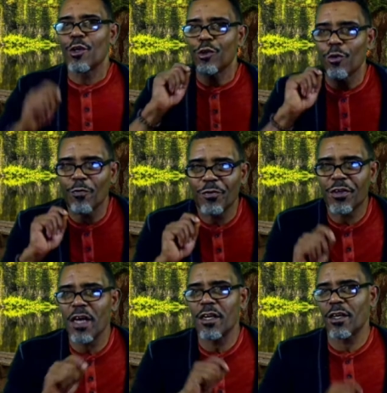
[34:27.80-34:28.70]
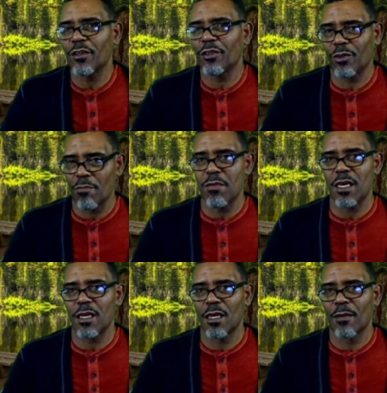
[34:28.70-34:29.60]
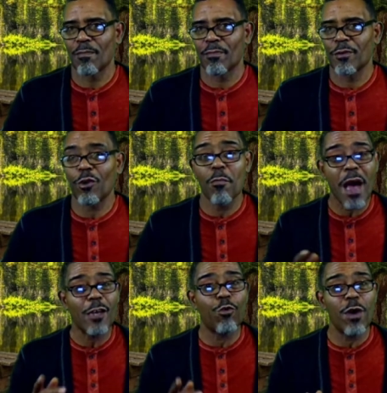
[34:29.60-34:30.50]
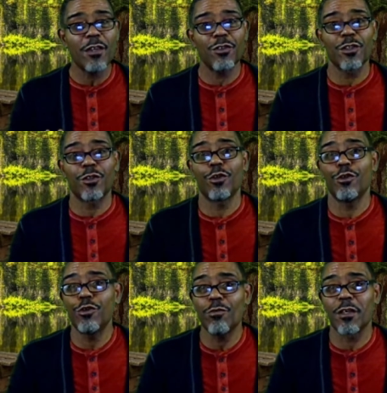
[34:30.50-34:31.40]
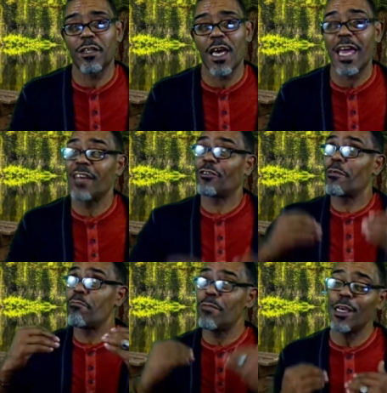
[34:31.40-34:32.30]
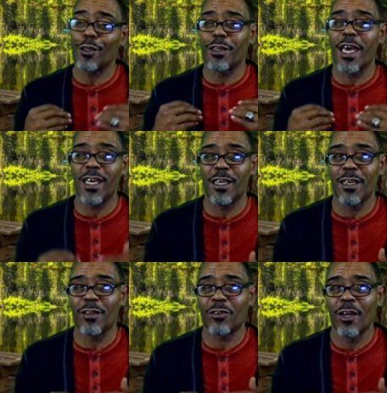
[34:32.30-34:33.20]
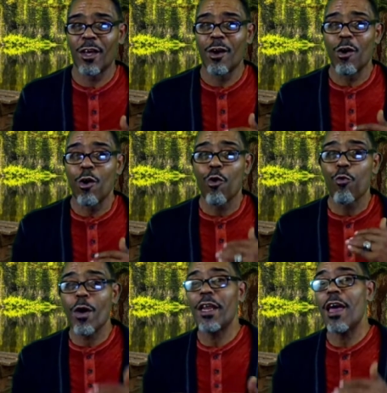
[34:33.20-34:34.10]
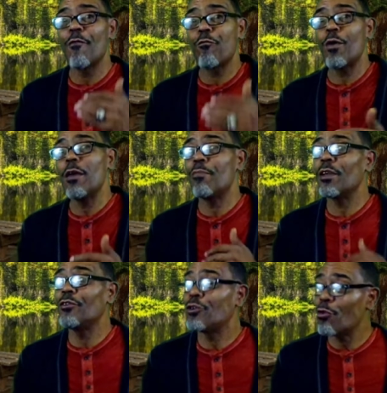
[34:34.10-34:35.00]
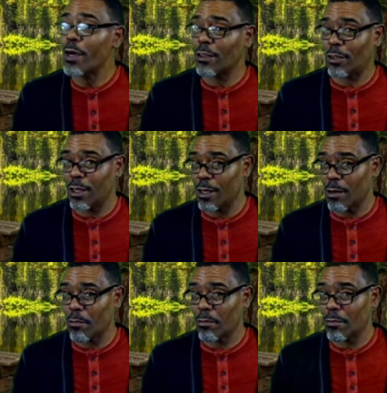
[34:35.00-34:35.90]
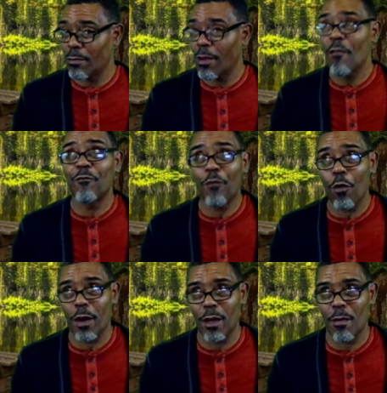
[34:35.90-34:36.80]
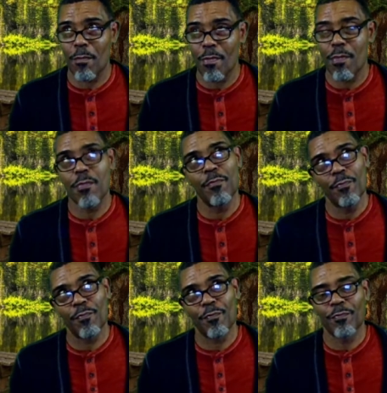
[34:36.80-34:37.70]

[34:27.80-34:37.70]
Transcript: you've done it unto me. So my question to you today and to me today is, what have we been doing to him for him? Hmm.